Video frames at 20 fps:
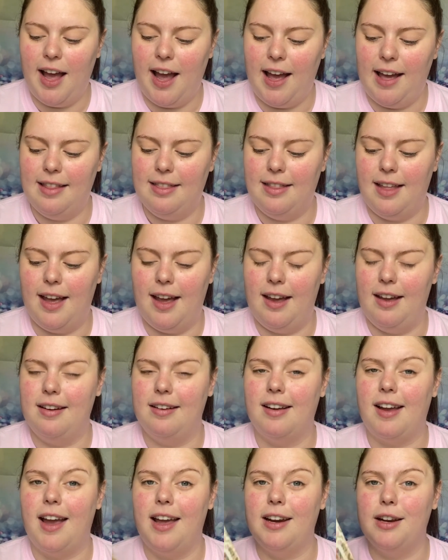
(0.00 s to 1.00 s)
and
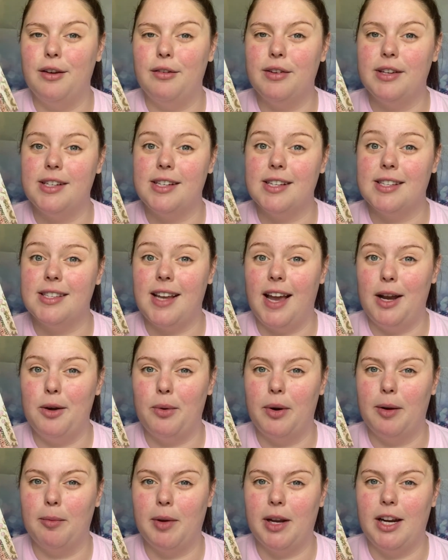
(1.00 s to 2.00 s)
then kind of decide
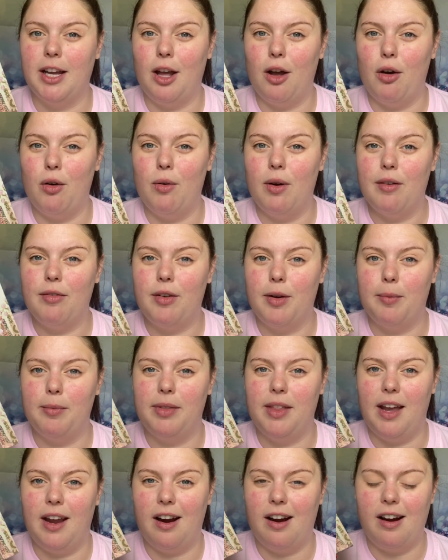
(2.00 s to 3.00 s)
where I'm gonna go
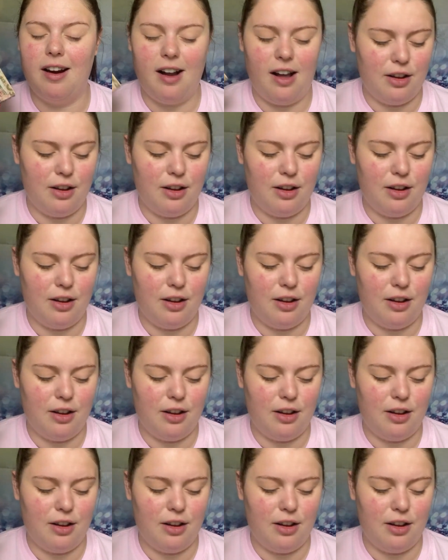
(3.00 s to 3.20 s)
from there.